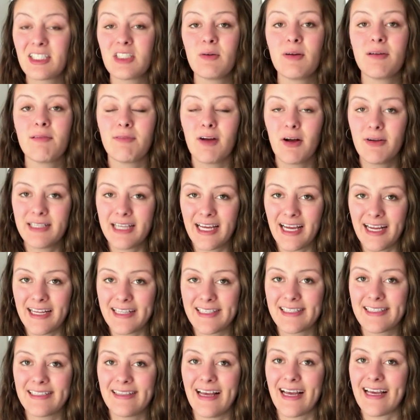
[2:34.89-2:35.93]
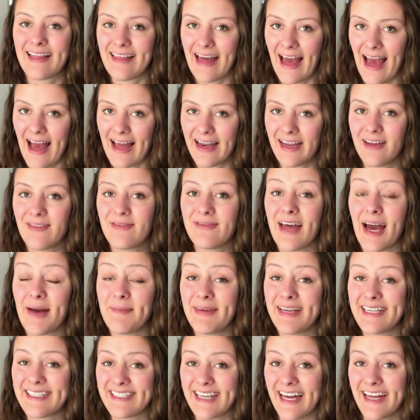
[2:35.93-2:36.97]
so it rotates like that, if
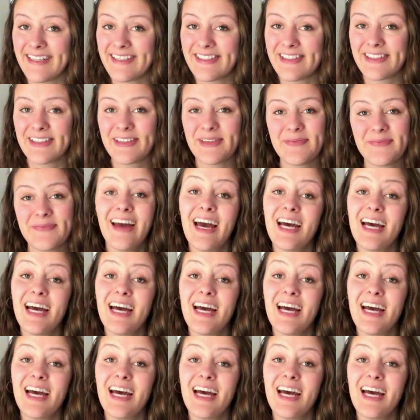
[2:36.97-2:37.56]
that makes sense.